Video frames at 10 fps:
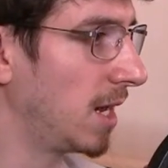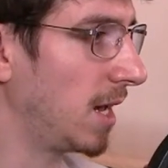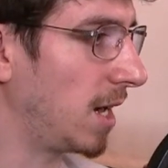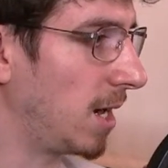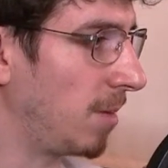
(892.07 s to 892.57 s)

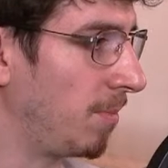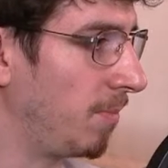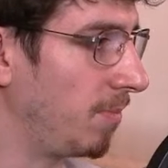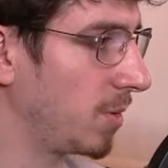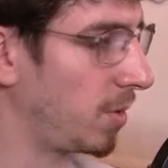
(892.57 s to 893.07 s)

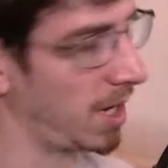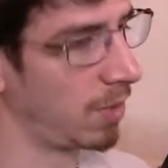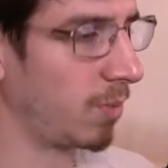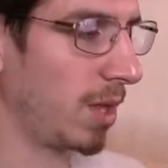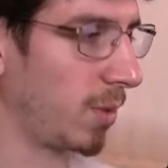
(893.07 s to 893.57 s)
Well, I
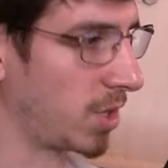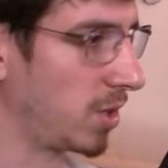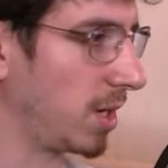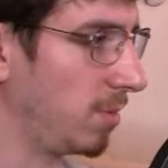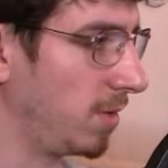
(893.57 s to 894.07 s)
don't really watch a
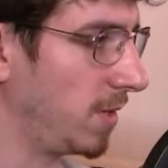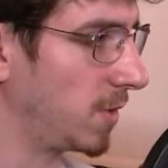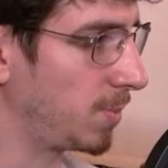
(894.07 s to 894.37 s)
lot of movies,